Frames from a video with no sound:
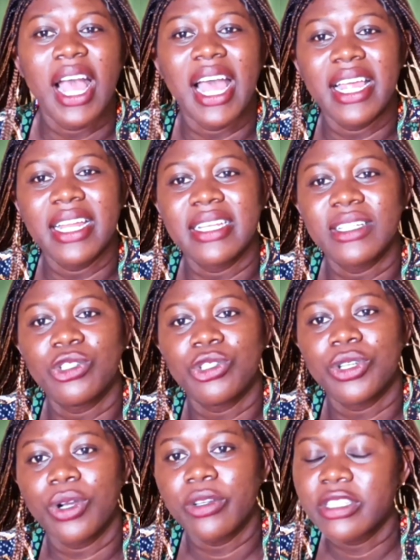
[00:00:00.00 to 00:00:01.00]
and
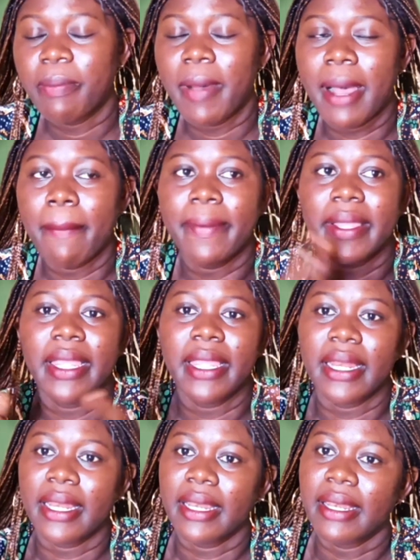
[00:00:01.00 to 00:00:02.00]
do your OSPAP
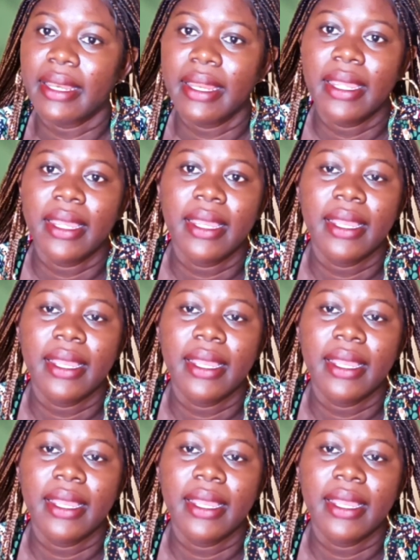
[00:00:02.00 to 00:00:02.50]
in